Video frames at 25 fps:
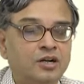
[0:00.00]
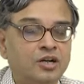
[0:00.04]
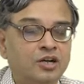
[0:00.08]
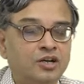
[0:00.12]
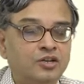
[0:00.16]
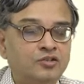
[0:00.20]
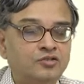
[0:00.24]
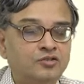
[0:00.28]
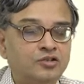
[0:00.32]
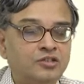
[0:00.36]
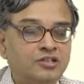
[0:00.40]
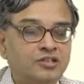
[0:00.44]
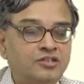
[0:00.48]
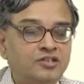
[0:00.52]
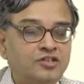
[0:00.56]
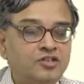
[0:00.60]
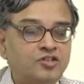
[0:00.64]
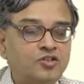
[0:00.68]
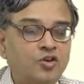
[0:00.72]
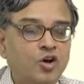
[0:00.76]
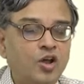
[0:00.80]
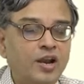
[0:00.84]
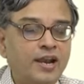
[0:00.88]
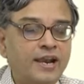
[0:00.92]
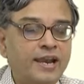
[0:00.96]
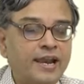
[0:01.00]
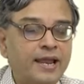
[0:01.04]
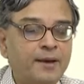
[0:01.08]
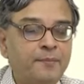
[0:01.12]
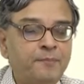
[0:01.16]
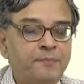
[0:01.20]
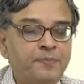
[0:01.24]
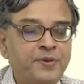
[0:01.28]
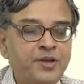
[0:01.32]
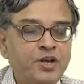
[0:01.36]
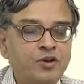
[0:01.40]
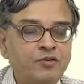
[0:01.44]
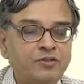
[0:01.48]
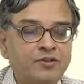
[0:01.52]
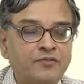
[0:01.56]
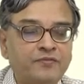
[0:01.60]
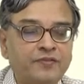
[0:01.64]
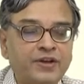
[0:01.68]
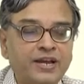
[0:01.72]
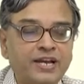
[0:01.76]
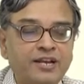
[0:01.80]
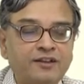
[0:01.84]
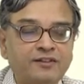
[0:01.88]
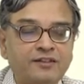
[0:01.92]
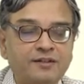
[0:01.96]
So, this is called lumping of the
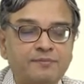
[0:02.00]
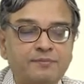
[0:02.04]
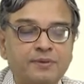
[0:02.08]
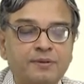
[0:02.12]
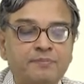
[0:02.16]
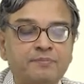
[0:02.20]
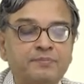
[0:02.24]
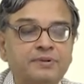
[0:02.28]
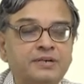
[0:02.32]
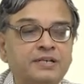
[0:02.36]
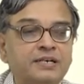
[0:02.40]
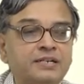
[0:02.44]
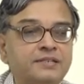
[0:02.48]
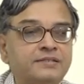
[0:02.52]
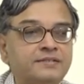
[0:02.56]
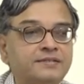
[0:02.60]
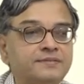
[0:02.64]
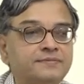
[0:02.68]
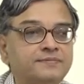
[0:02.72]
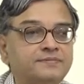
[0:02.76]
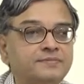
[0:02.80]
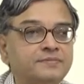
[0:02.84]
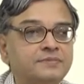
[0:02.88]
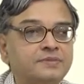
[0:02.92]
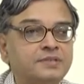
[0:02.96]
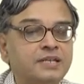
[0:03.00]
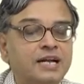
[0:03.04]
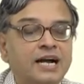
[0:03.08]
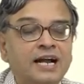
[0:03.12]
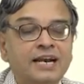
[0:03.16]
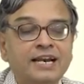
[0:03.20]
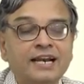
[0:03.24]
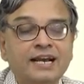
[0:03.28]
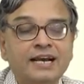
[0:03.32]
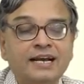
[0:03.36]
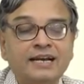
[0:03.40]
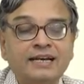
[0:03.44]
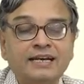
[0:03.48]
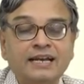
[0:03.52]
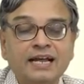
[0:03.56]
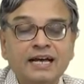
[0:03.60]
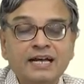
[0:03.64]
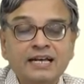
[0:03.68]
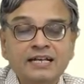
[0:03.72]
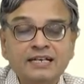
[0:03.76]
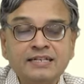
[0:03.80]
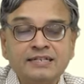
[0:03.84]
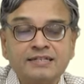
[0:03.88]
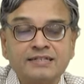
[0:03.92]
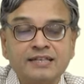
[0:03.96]
weight of the members, and it
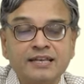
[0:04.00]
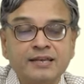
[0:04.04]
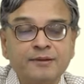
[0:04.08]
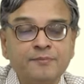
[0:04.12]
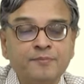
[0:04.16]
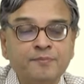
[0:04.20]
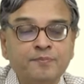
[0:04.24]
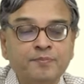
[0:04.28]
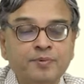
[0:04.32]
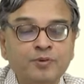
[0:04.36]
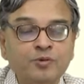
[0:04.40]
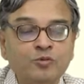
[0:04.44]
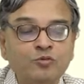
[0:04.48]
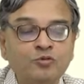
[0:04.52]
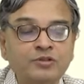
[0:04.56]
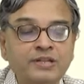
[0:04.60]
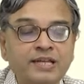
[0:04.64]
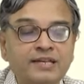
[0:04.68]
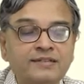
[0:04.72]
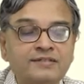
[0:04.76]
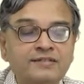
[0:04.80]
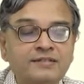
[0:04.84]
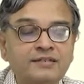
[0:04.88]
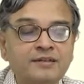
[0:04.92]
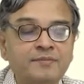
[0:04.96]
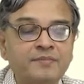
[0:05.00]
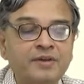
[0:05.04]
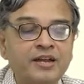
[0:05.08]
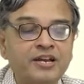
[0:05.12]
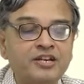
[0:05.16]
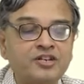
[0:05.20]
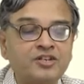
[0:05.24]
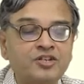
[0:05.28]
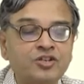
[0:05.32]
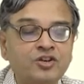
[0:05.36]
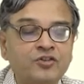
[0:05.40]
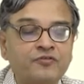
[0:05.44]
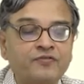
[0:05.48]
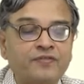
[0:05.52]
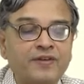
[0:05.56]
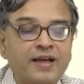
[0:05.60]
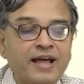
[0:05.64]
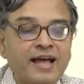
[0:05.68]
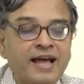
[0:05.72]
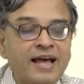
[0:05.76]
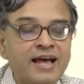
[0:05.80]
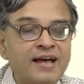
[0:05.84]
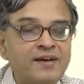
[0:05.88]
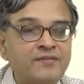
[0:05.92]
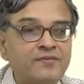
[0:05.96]
does improve the estimation of
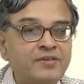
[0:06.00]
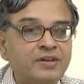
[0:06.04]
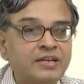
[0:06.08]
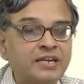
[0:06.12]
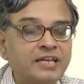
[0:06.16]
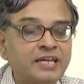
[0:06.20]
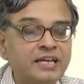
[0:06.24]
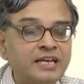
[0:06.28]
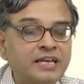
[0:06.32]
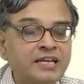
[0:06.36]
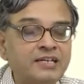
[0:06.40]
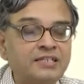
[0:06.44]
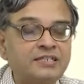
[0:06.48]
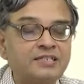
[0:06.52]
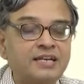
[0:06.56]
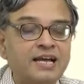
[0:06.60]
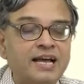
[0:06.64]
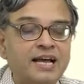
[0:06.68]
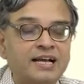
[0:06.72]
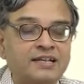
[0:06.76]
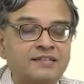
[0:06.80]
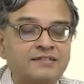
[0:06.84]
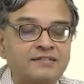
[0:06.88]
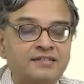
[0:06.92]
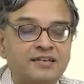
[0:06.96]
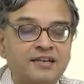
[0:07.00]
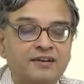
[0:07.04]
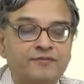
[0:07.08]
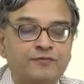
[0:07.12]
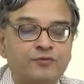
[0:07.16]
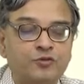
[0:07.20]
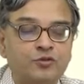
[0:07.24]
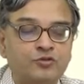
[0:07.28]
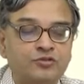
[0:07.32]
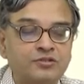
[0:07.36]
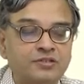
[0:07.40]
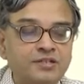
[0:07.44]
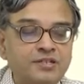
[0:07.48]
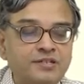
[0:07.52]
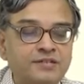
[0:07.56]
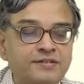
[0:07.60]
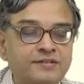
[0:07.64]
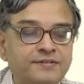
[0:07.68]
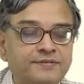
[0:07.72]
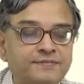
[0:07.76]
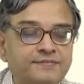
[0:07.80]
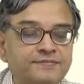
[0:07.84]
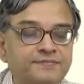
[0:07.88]
average axial forces.